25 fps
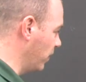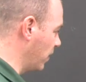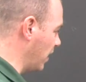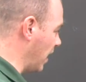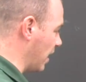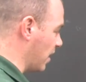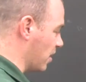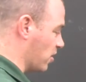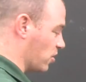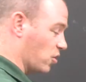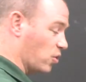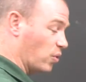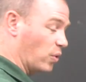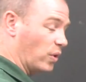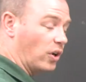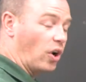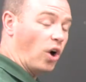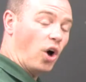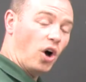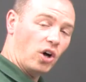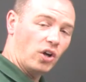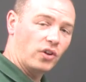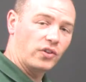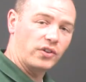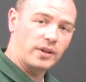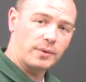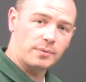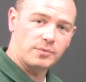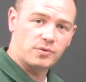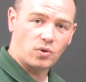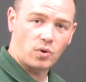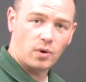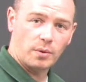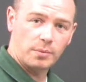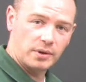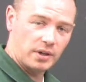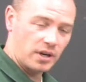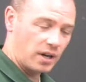that is doing all the
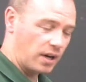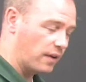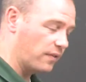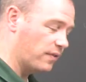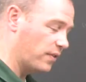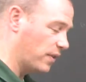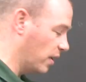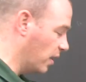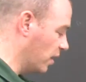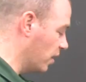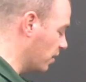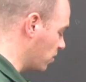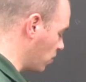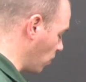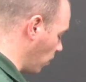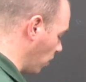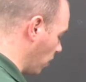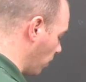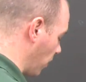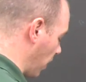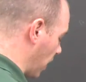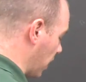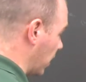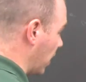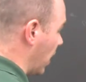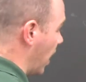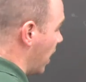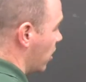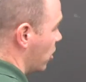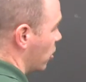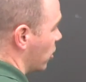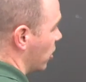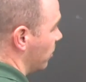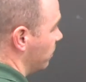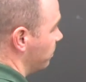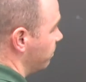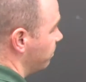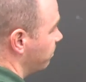absorbing of the solar
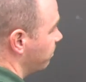radiation.